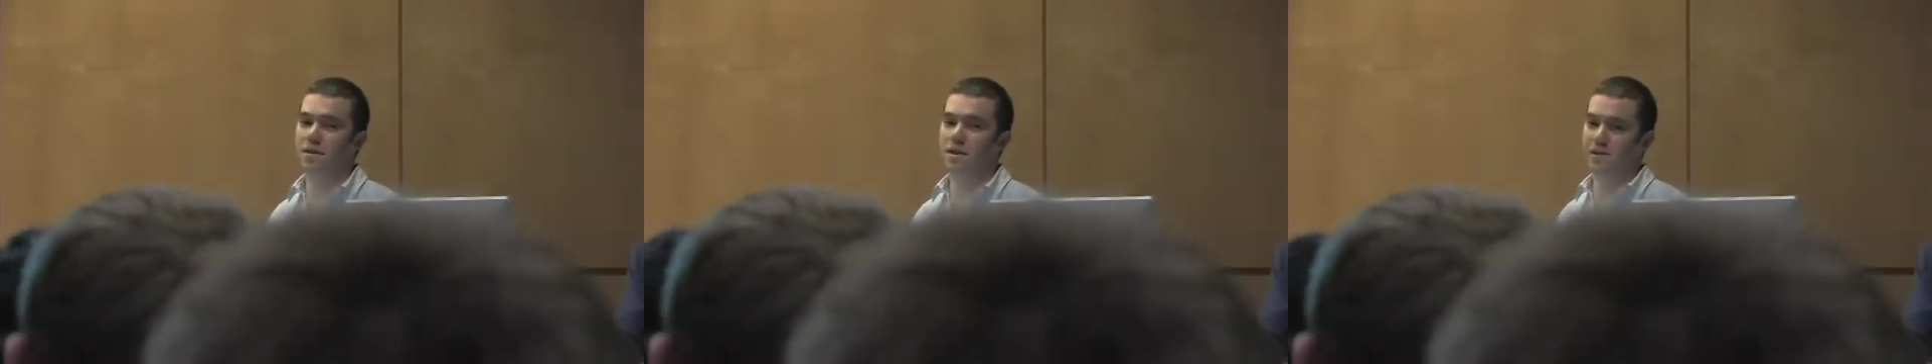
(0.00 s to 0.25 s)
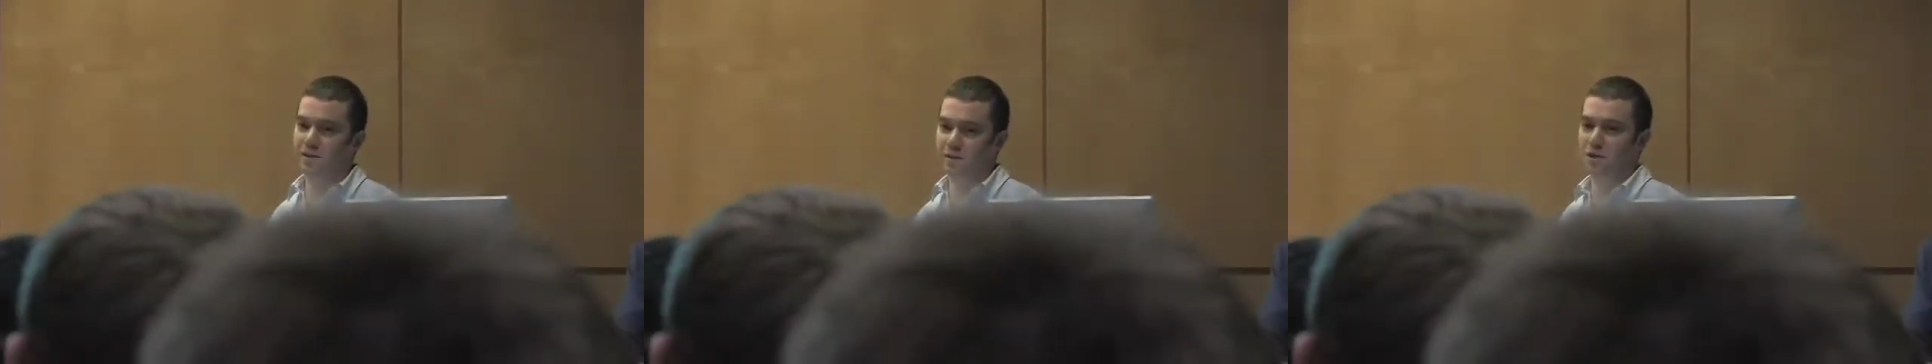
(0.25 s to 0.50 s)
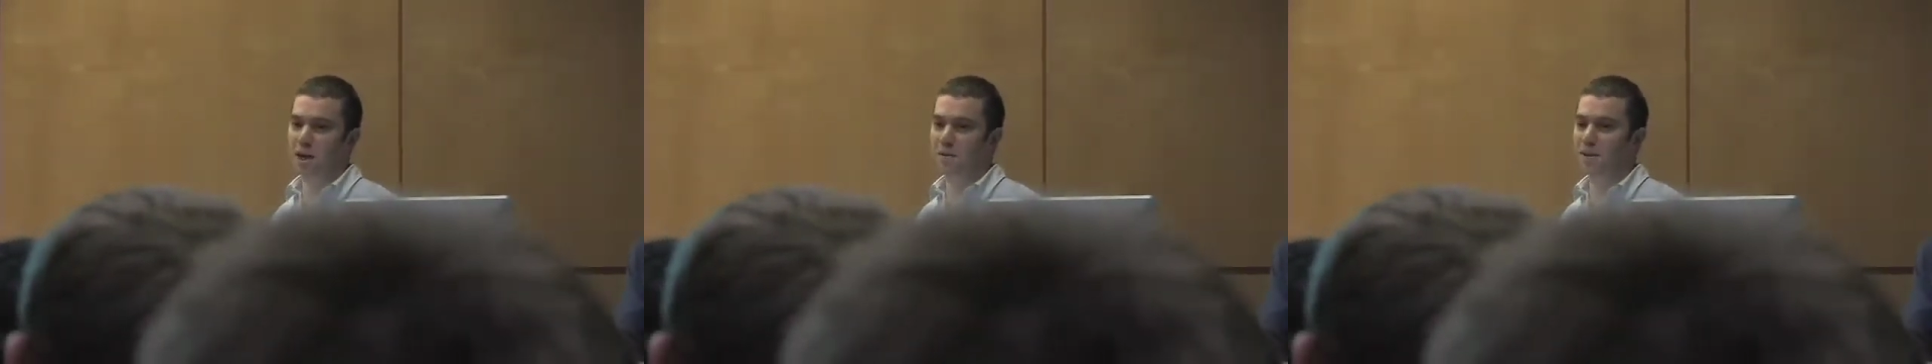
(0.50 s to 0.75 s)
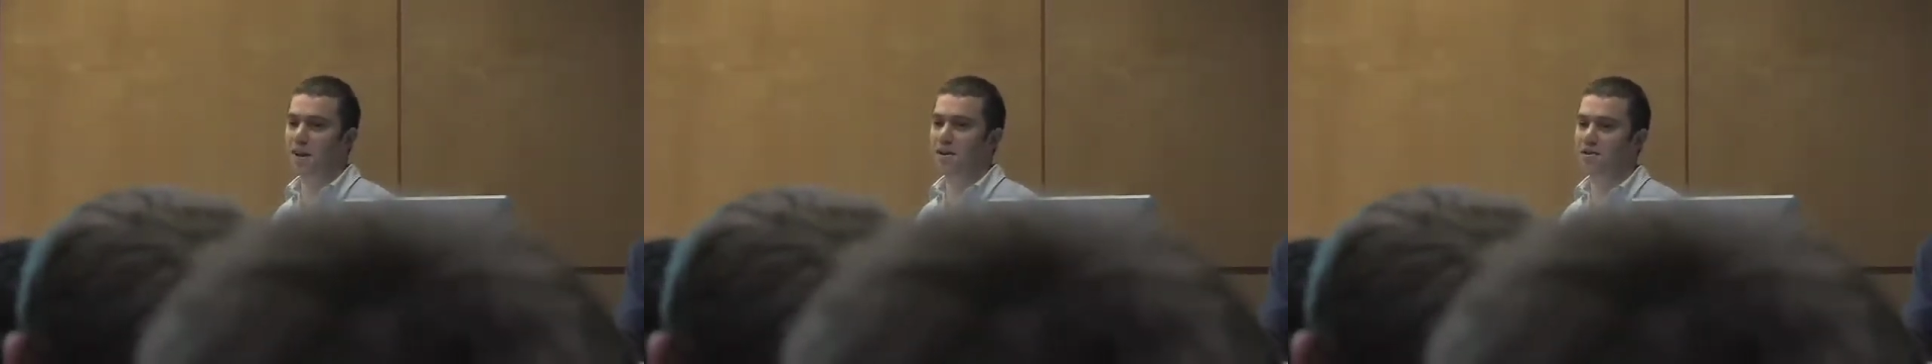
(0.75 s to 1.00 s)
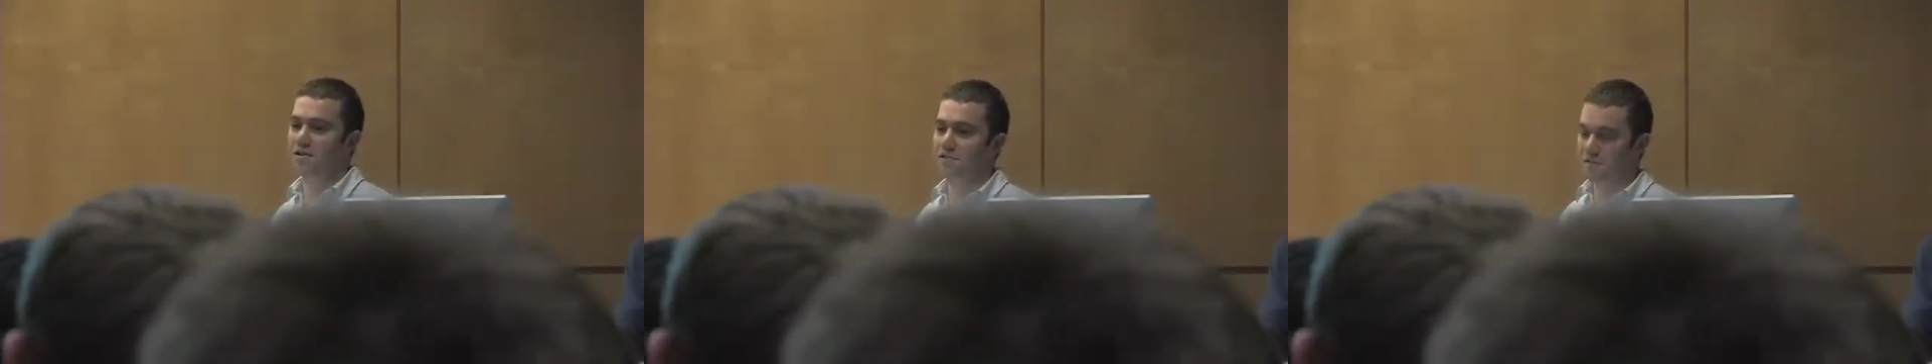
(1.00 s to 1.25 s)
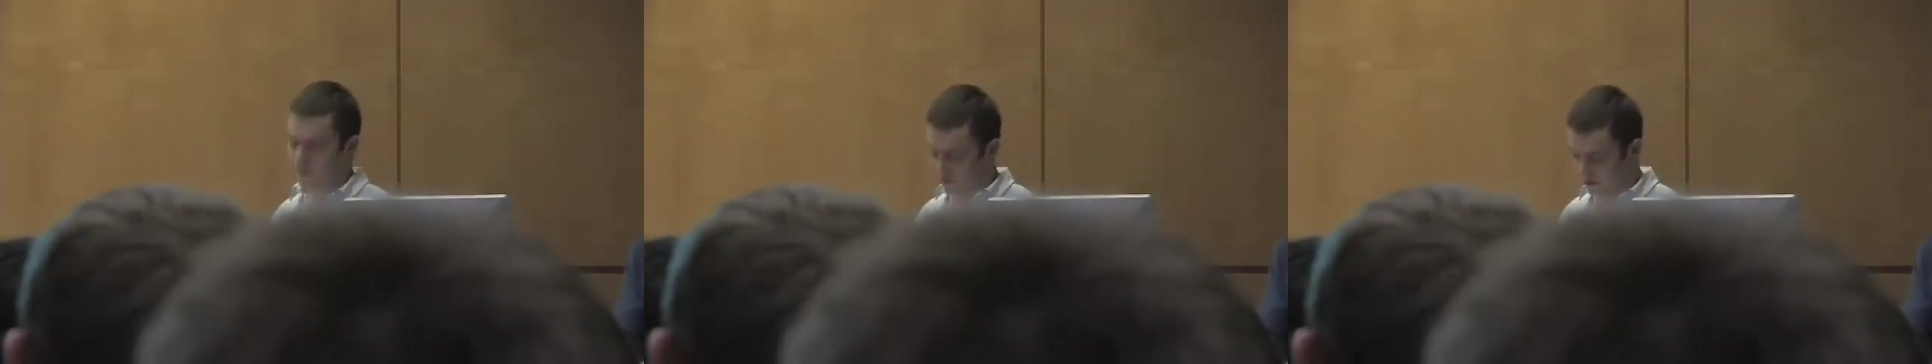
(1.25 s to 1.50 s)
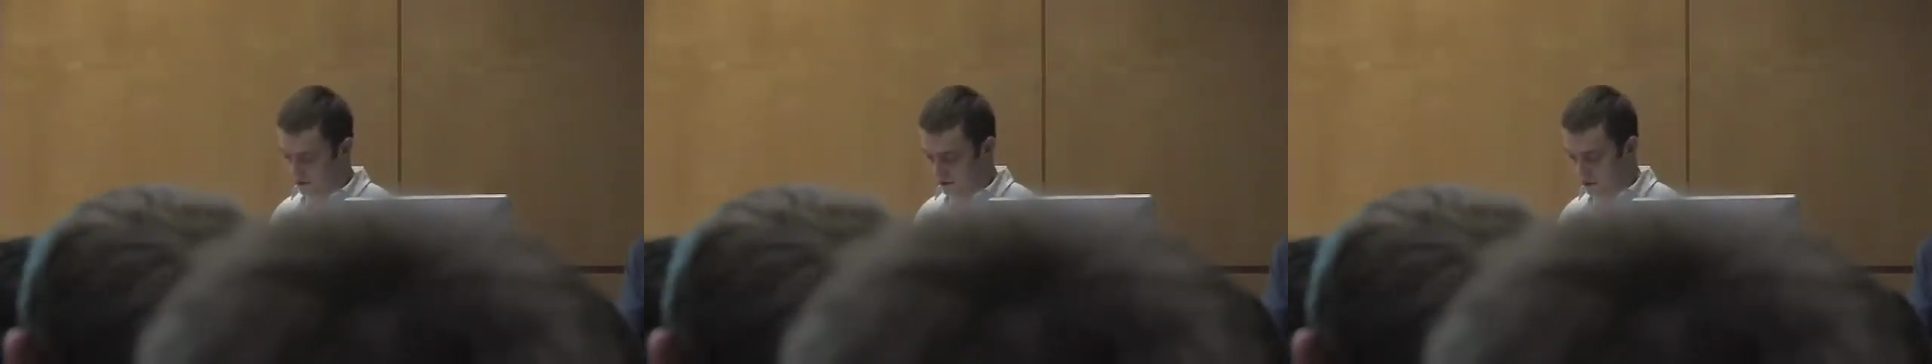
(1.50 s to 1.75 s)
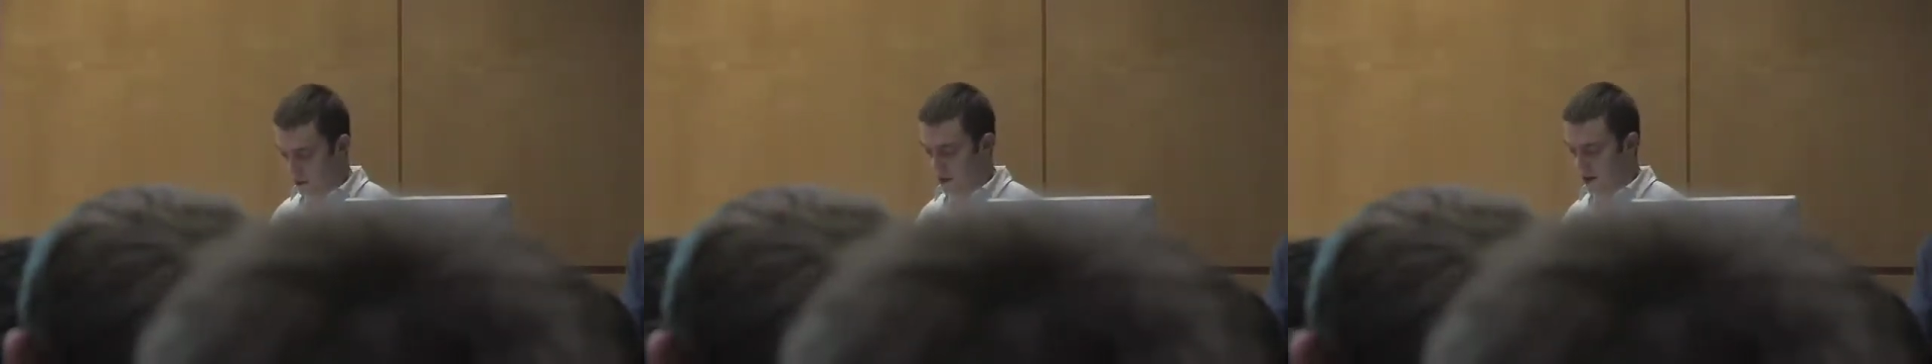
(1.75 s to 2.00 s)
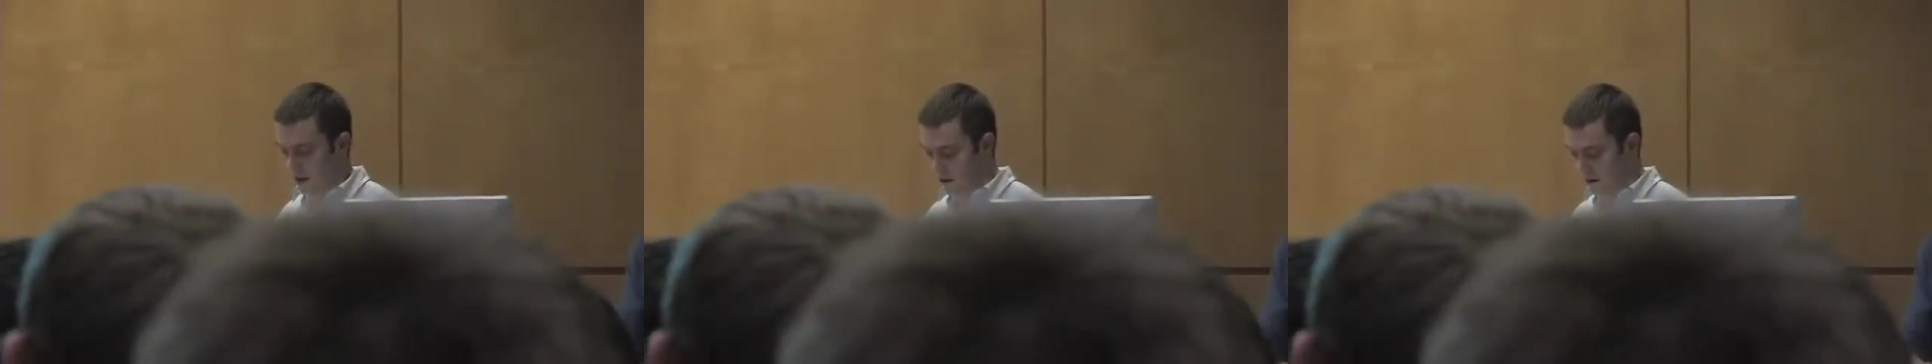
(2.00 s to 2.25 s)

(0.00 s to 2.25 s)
social applications quickly and